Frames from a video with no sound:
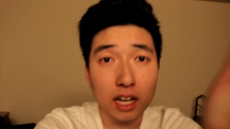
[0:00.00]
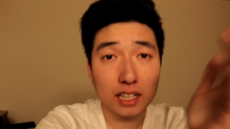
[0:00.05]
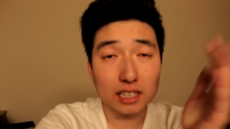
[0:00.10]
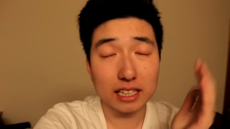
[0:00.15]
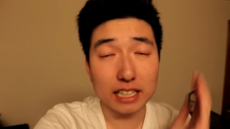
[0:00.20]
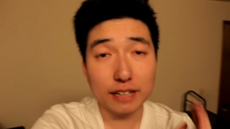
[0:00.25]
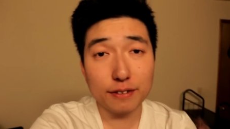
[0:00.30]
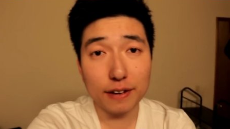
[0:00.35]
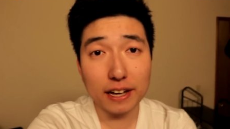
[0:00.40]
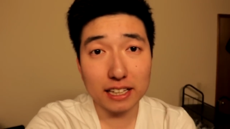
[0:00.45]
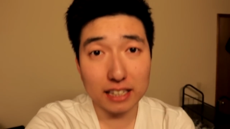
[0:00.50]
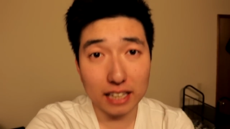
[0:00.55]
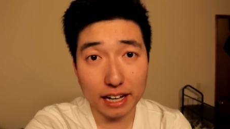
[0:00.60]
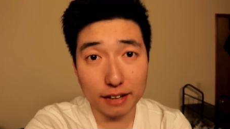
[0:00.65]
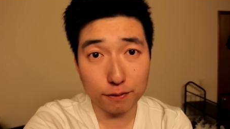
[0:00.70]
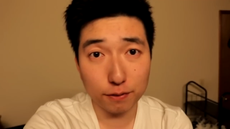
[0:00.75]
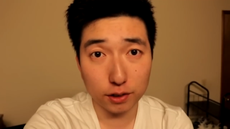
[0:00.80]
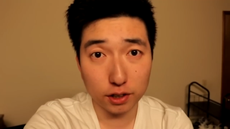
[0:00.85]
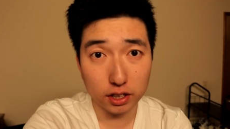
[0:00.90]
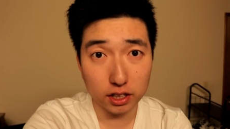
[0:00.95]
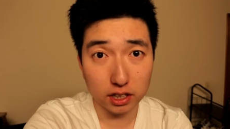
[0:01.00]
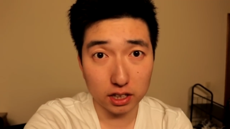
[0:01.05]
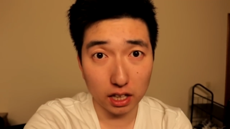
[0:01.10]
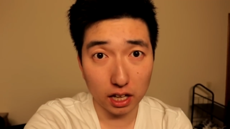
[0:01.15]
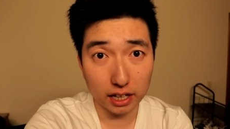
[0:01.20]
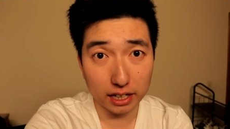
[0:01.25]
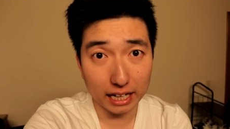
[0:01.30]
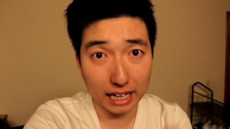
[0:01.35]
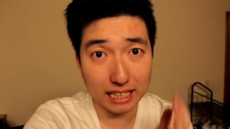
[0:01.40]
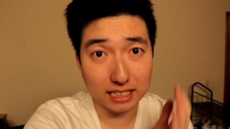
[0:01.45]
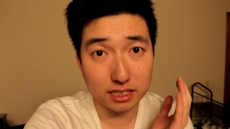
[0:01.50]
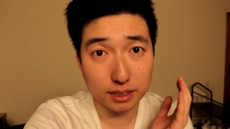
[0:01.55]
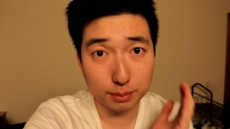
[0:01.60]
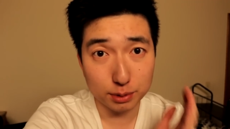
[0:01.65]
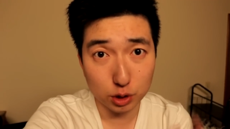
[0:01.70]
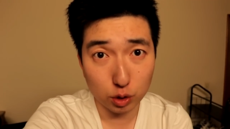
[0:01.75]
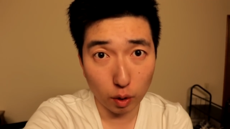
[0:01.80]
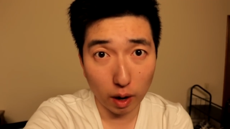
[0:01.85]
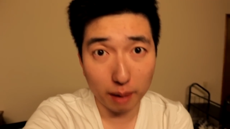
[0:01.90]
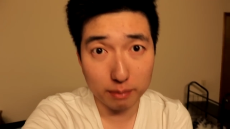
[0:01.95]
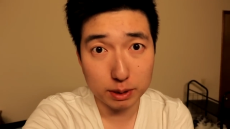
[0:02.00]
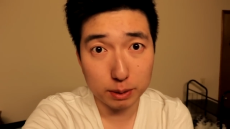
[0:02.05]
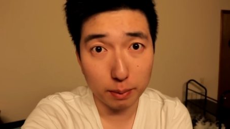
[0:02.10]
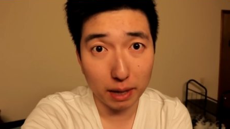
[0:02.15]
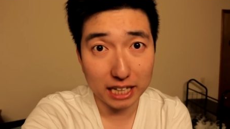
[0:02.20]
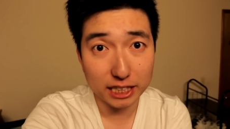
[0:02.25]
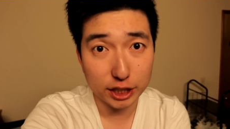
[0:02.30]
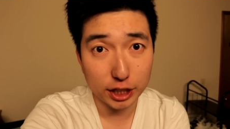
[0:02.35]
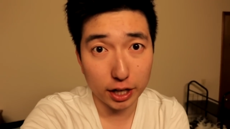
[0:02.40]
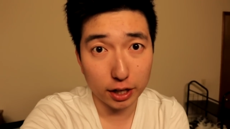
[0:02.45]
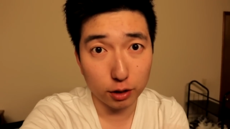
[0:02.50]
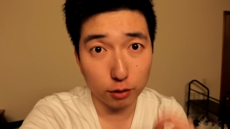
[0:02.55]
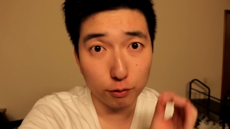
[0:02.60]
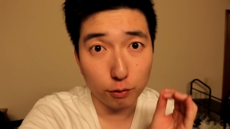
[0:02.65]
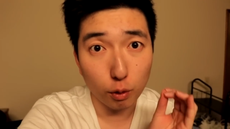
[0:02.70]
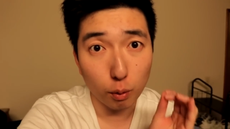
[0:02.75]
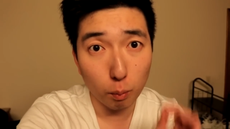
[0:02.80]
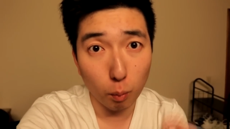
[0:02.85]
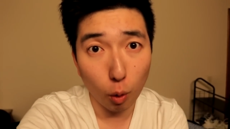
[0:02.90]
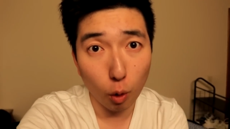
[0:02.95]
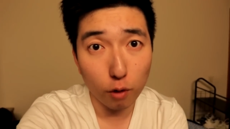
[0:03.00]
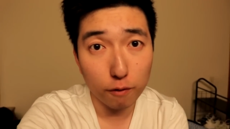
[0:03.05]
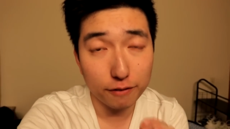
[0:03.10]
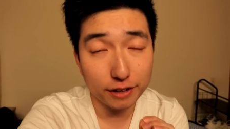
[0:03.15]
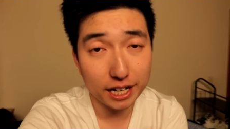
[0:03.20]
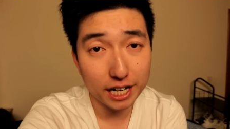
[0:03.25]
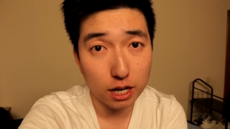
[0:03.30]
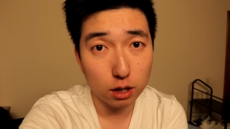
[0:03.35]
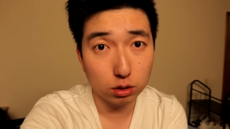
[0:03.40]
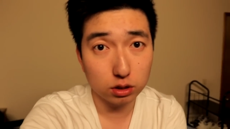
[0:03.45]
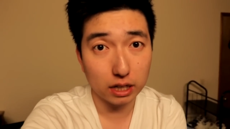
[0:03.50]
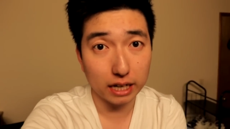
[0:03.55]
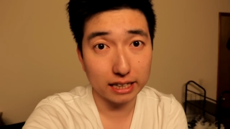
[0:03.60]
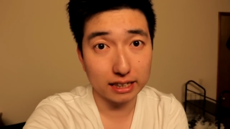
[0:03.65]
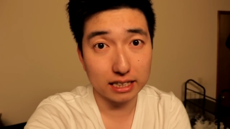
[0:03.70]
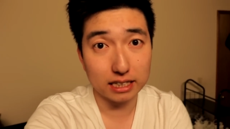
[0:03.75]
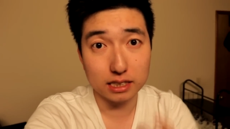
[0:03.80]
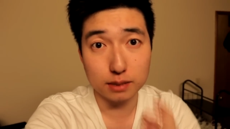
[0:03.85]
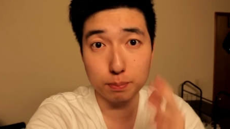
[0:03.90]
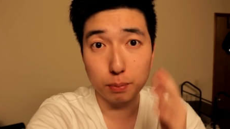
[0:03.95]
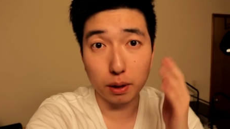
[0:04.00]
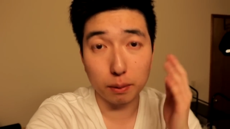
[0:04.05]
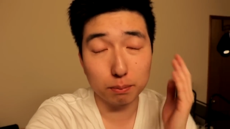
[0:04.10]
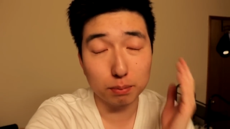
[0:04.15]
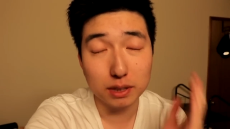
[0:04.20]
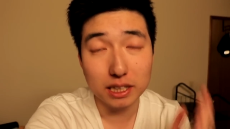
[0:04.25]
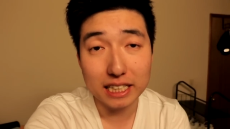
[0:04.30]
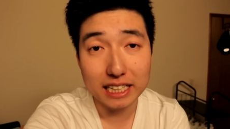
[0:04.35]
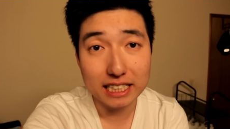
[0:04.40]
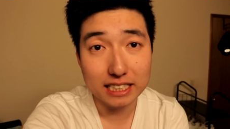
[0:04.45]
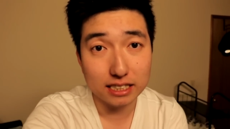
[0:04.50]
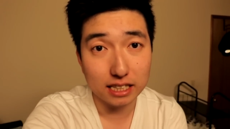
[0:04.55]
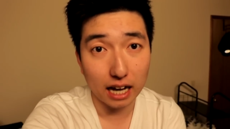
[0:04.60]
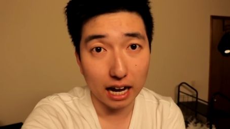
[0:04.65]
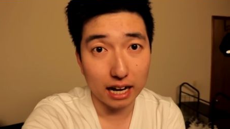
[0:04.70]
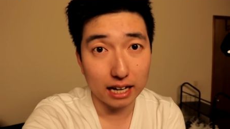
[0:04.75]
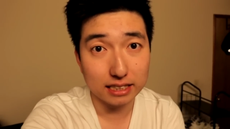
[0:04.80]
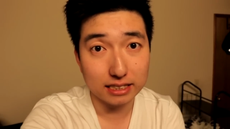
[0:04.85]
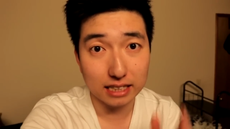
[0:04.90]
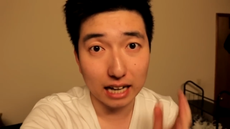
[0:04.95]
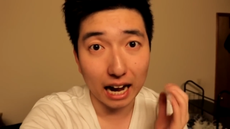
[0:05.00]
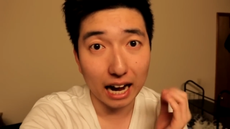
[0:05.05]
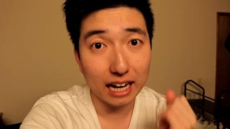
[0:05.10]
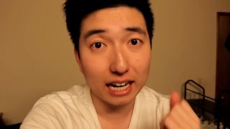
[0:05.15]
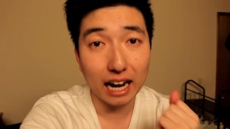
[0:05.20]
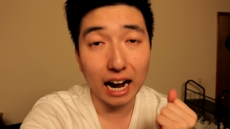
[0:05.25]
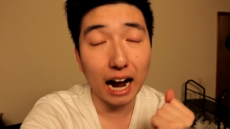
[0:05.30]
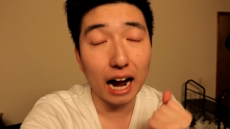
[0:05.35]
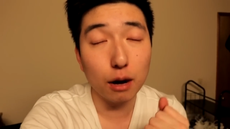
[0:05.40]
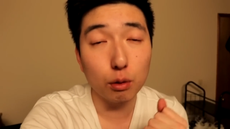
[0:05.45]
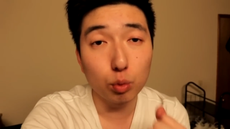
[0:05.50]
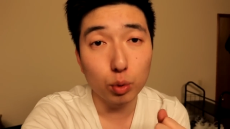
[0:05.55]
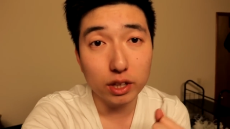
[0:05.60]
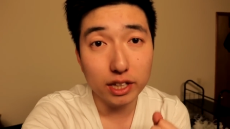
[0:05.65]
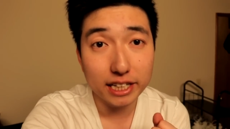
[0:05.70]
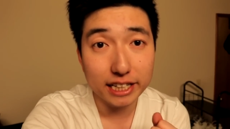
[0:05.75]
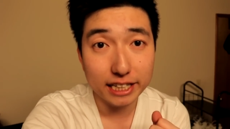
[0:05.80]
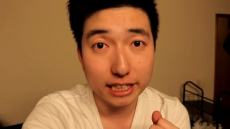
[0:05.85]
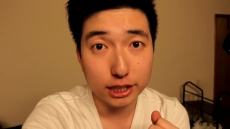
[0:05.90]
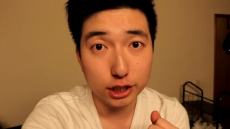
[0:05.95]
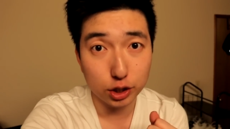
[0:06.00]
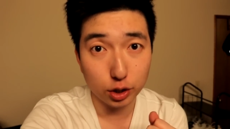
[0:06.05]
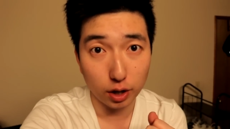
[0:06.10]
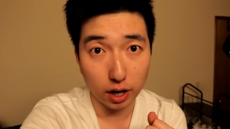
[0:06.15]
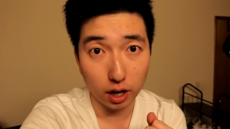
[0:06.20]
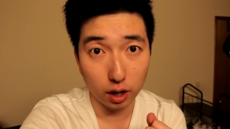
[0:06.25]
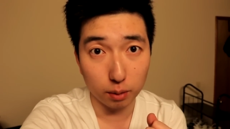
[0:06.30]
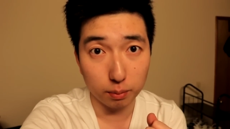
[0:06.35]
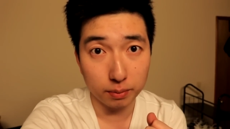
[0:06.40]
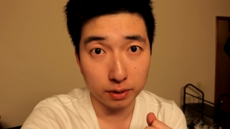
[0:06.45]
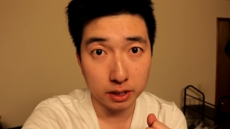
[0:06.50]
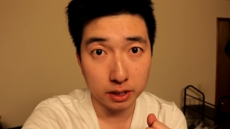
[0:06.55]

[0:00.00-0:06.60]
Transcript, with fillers: leave a like for good luck and subscribe to my channel for more videos like this. But please guys, I, I really need your help.